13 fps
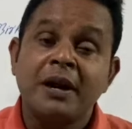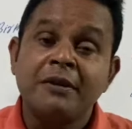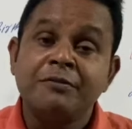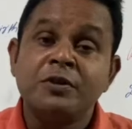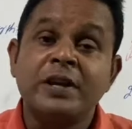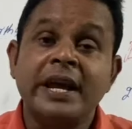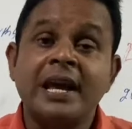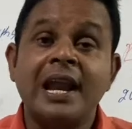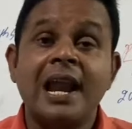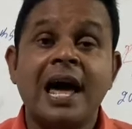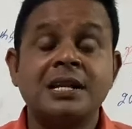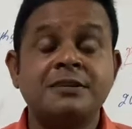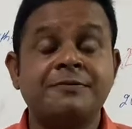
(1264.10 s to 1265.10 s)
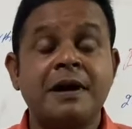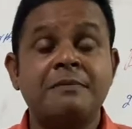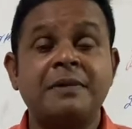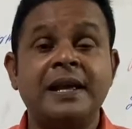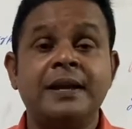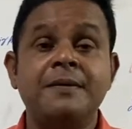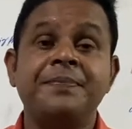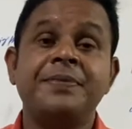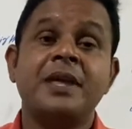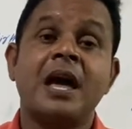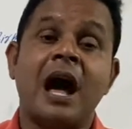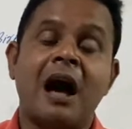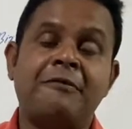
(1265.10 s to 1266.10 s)
if you take a large family,
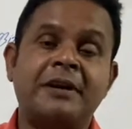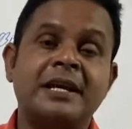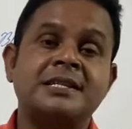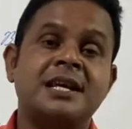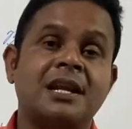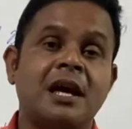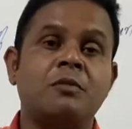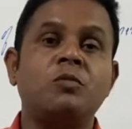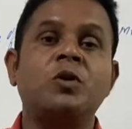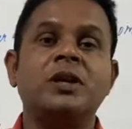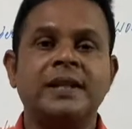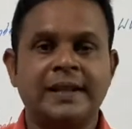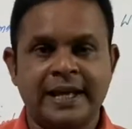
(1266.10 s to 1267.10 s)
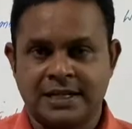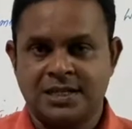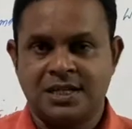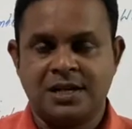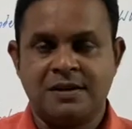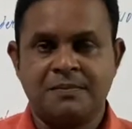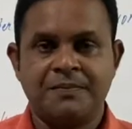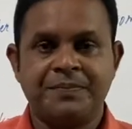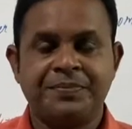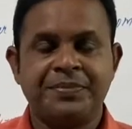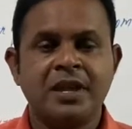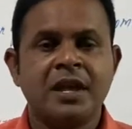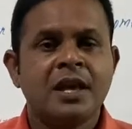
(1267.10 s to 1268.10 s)
half a dozen or more than that.
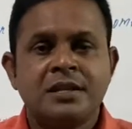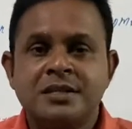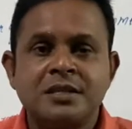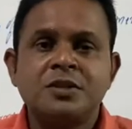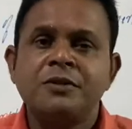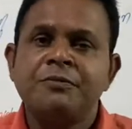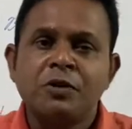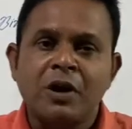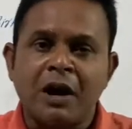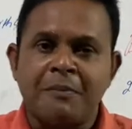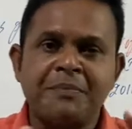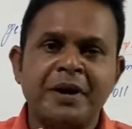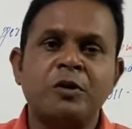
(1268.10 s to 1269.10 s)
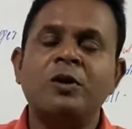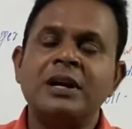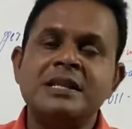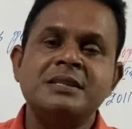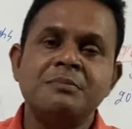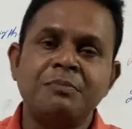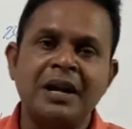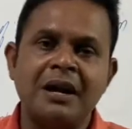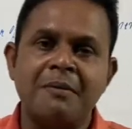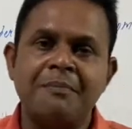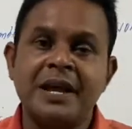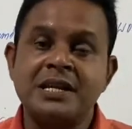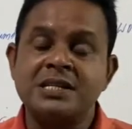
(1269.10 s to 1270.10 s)
Just if you compare only simple
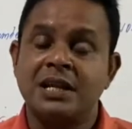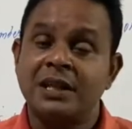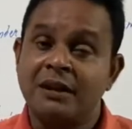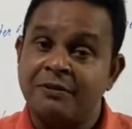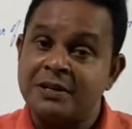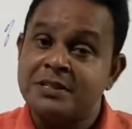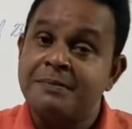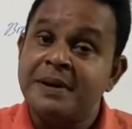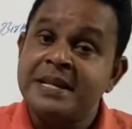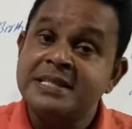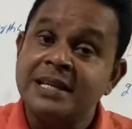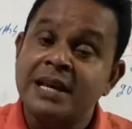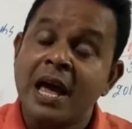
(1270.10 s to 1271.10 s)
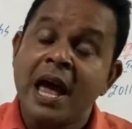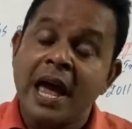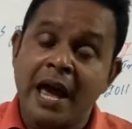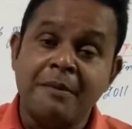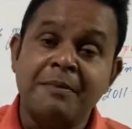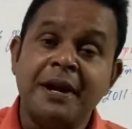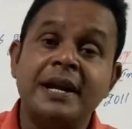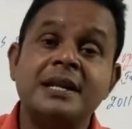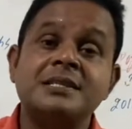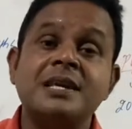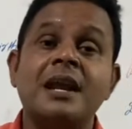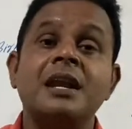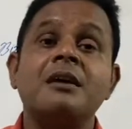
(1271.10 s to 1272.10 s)
comparison, the first basic
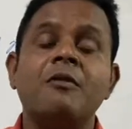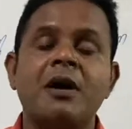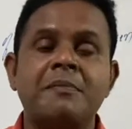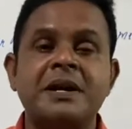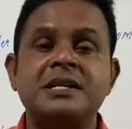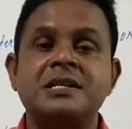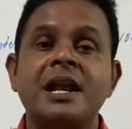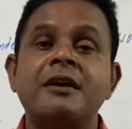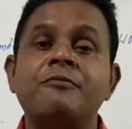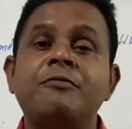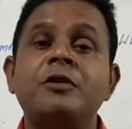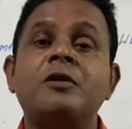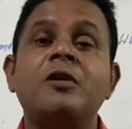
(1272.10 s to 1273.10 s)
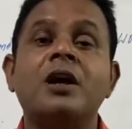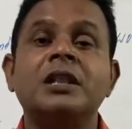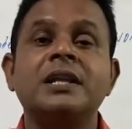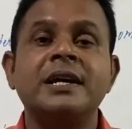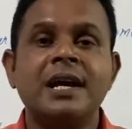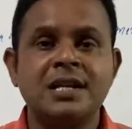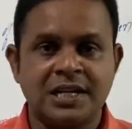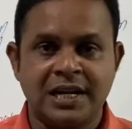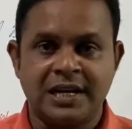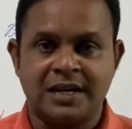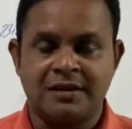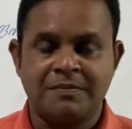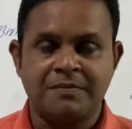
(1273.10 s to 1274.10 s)
amenities are requirements like food, clothing and
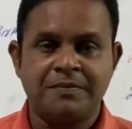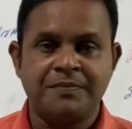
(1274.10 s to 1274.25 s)
shelter.